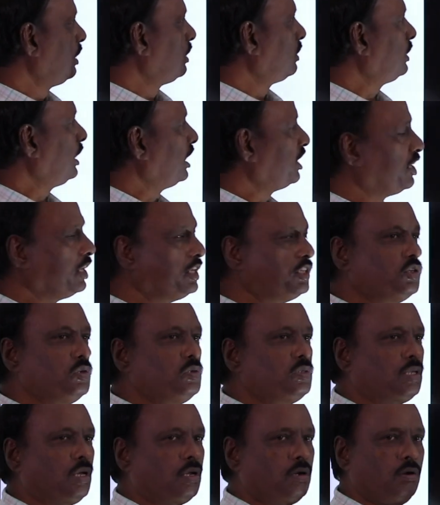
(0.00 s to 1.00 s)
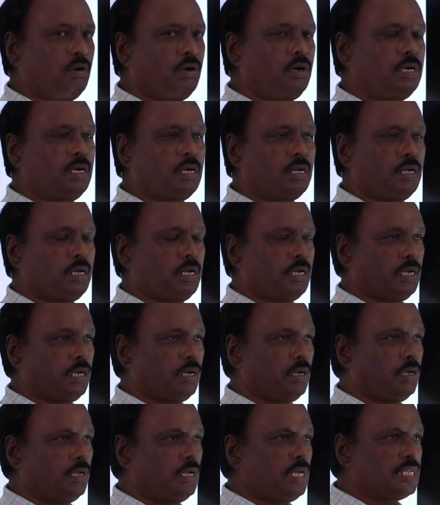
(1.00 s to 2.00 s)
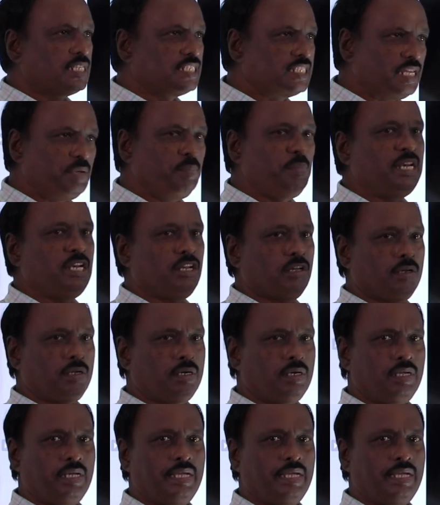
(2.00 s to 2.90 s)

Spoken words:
The tissues are not similar